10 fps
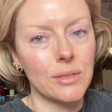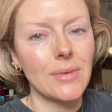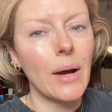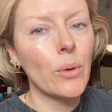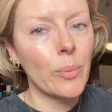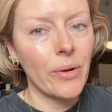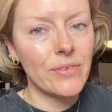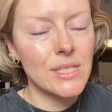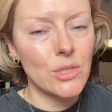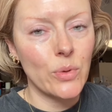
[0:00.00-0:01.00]
I want to
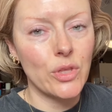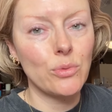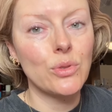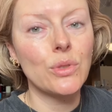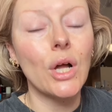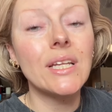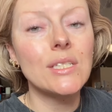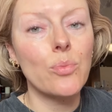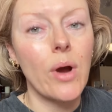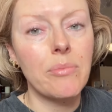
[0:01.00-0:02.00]
preface this with, you do not need
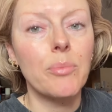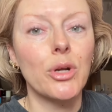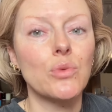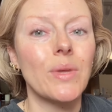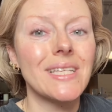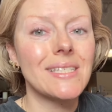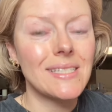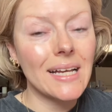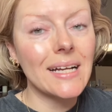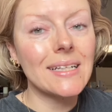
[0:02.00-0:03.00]
to prime the brush with
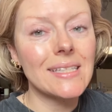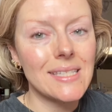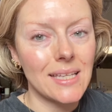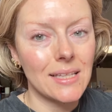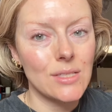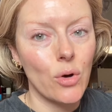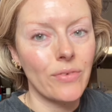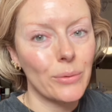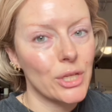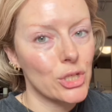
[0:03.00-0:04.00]
stick concealers or
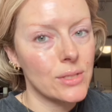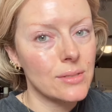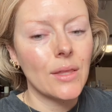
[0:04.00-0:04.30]
foundations.